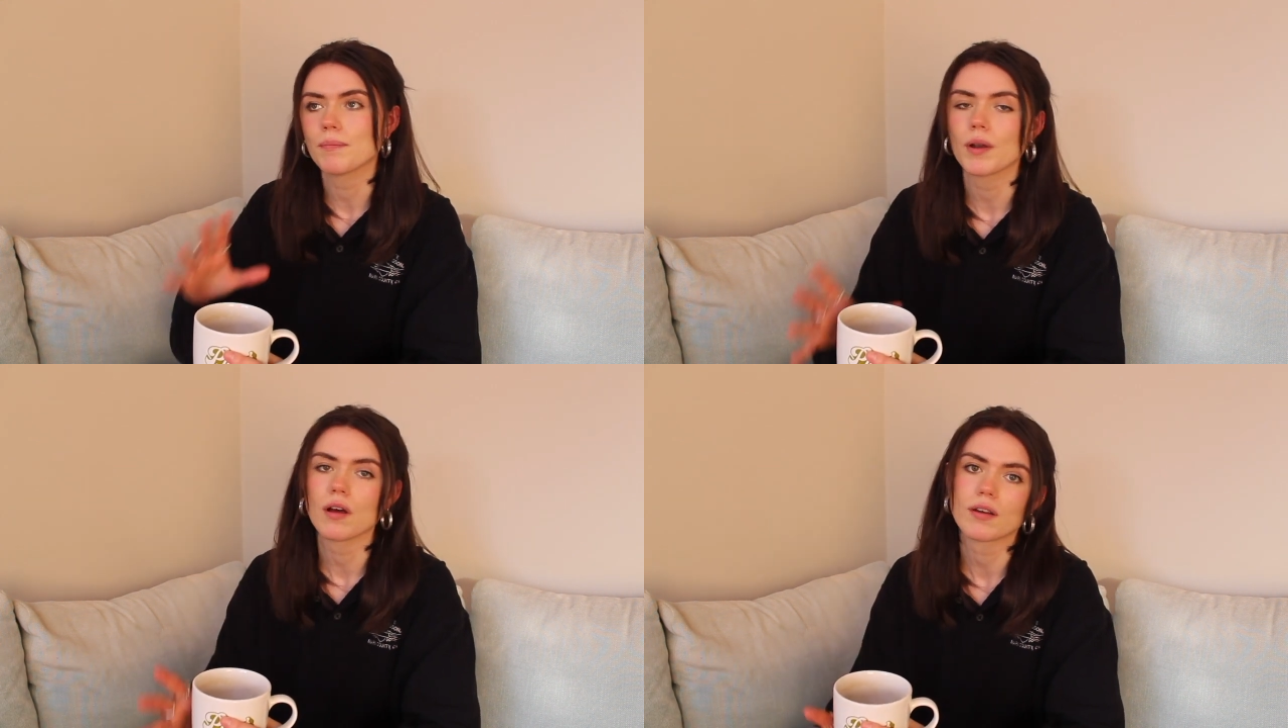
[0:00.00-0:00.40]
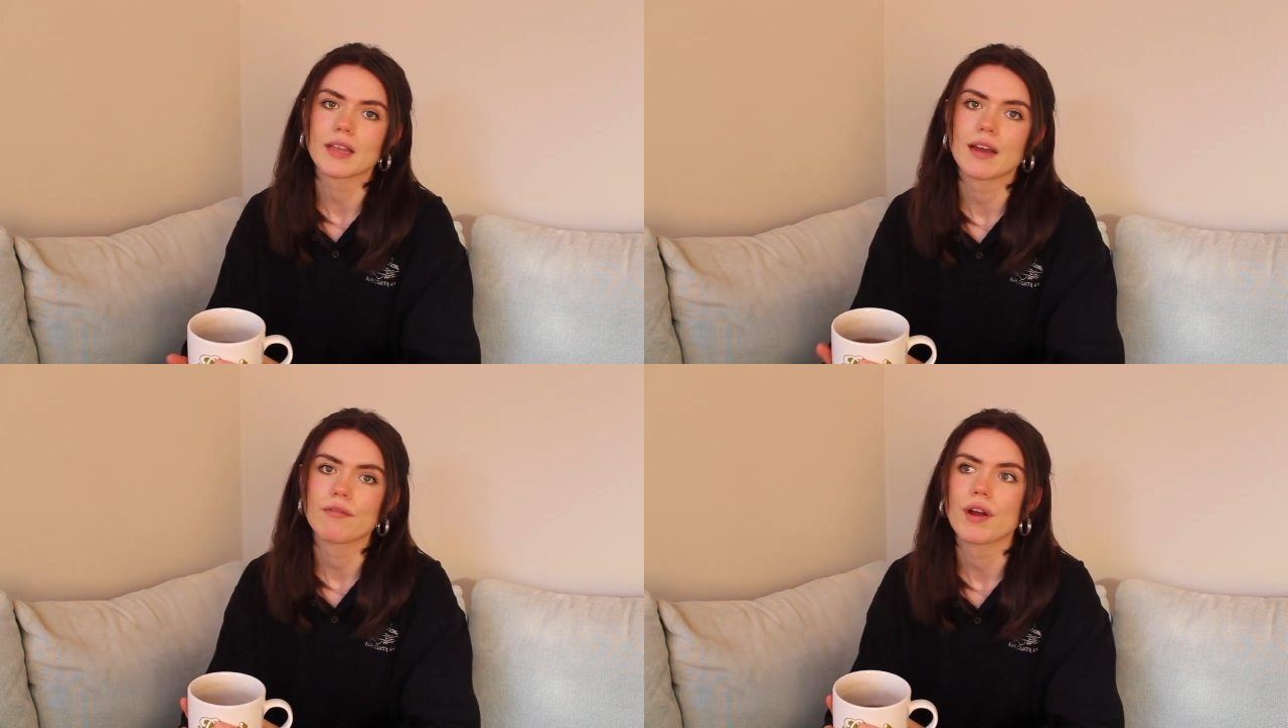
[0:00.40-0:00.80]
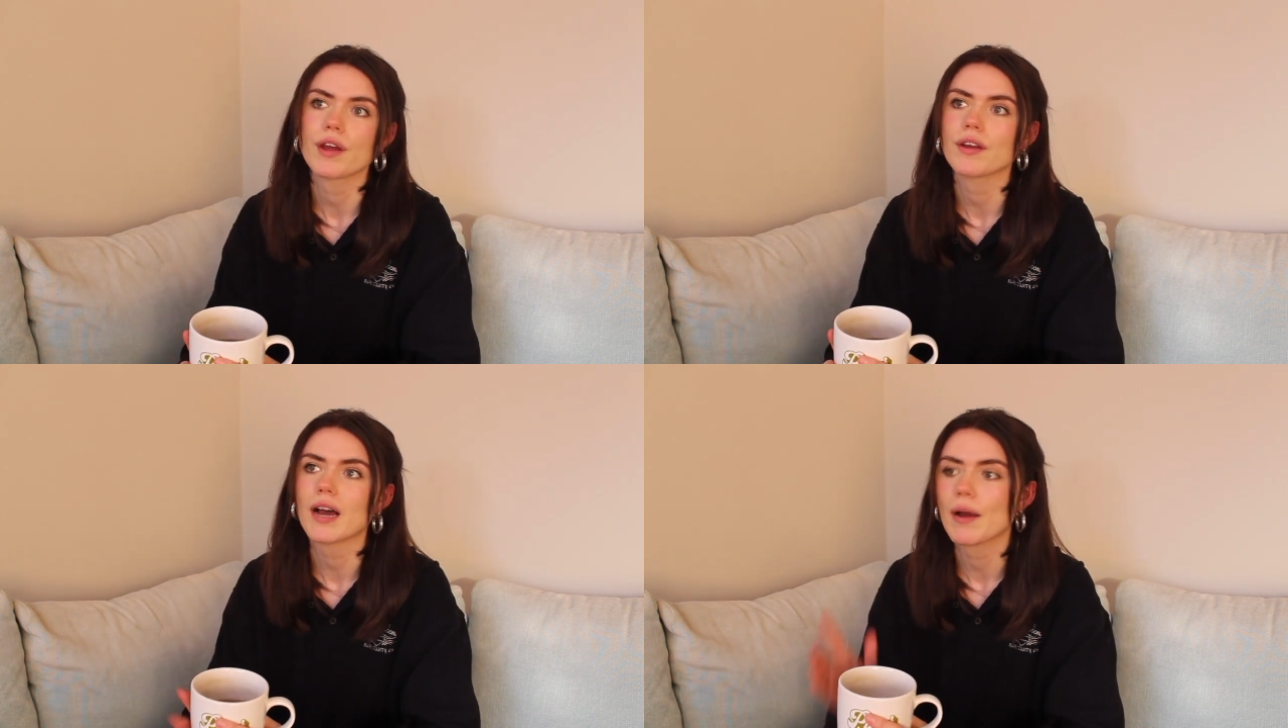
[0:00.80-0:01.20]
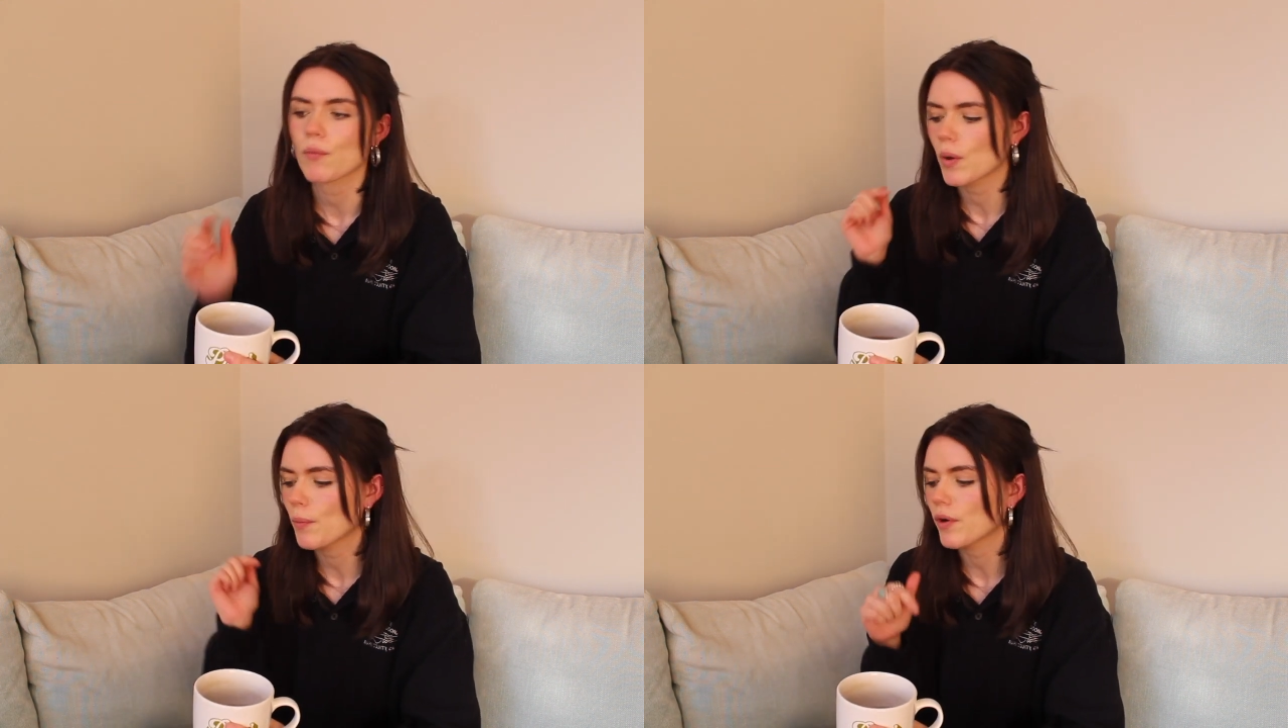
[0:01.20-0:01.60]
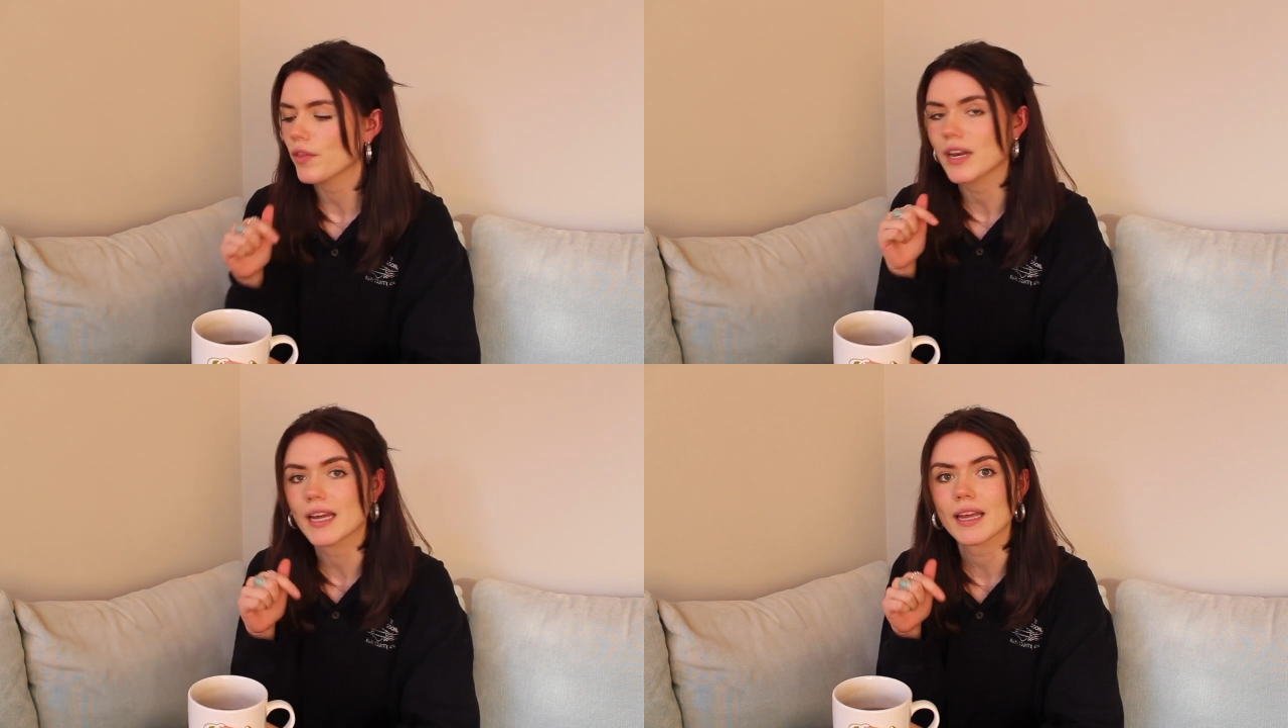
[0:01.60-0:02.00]
blog that I wrote, I will put
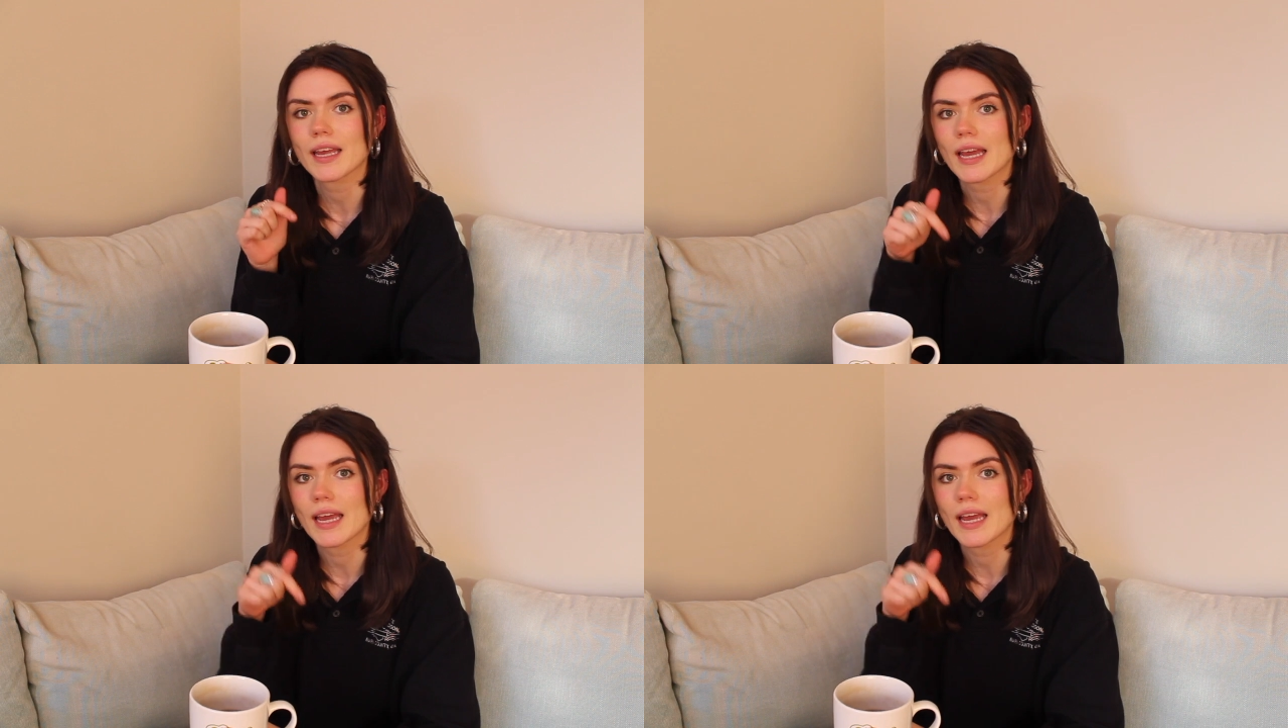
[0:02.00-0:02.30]
the link